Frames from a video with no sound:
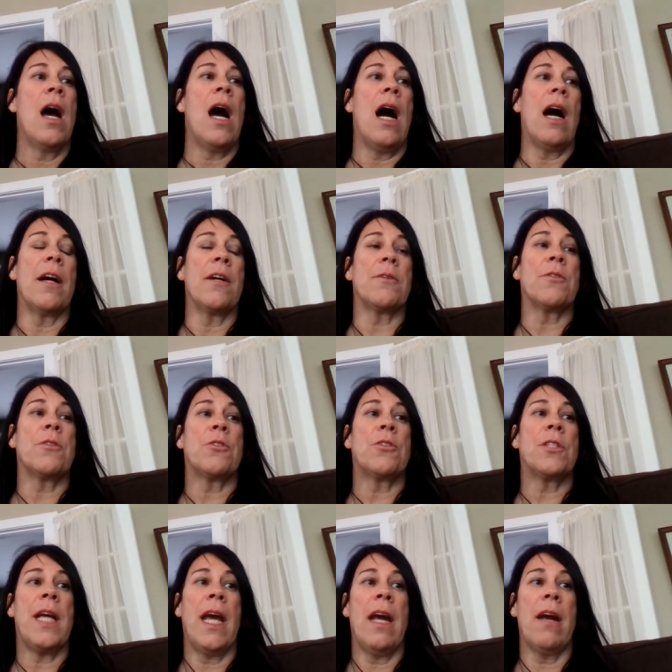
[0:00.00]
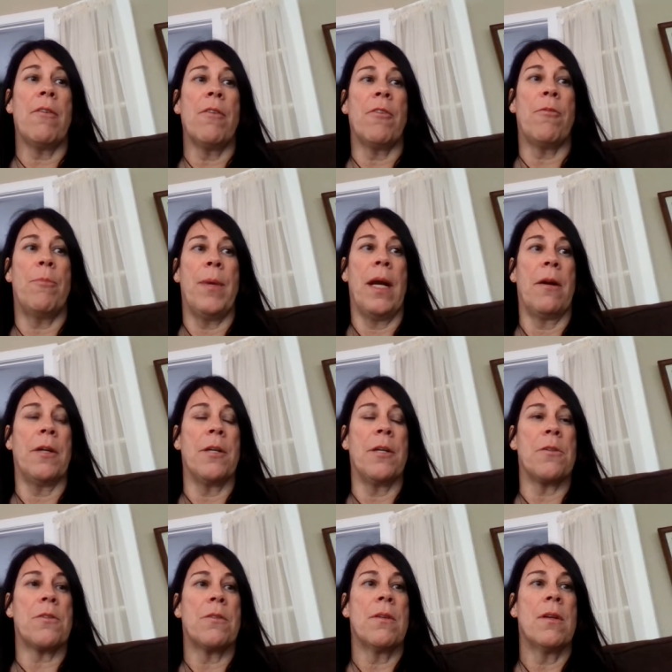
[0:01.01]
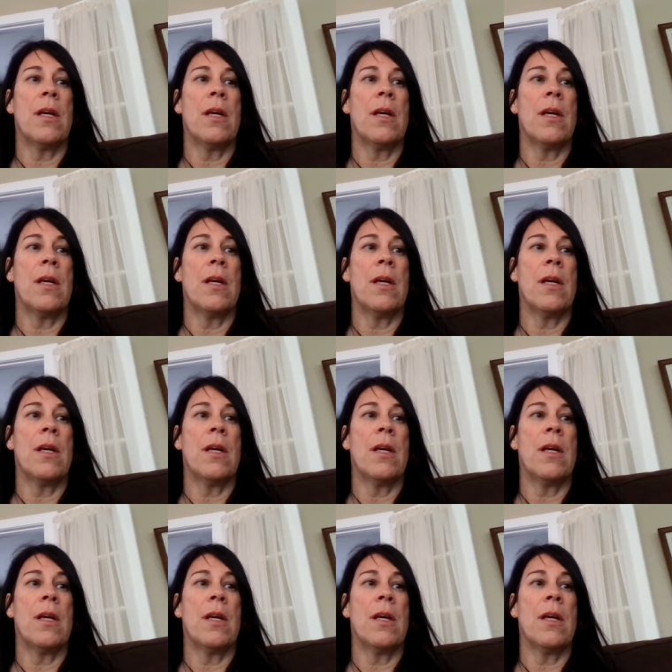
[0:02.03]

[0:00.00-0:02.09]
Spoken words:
are tariff barriers,